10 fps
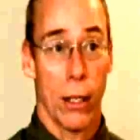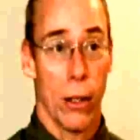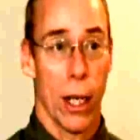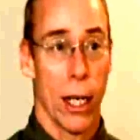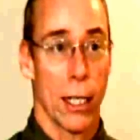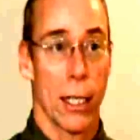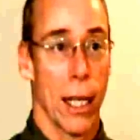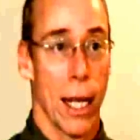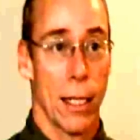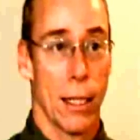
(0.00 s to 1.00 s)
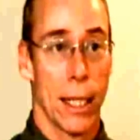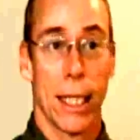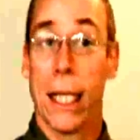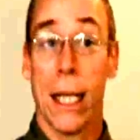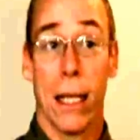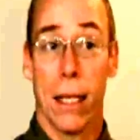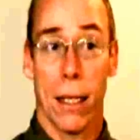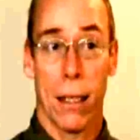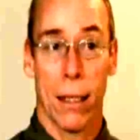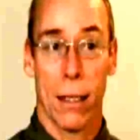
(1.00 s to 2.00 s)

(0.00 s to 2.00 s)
in the United States, exceeding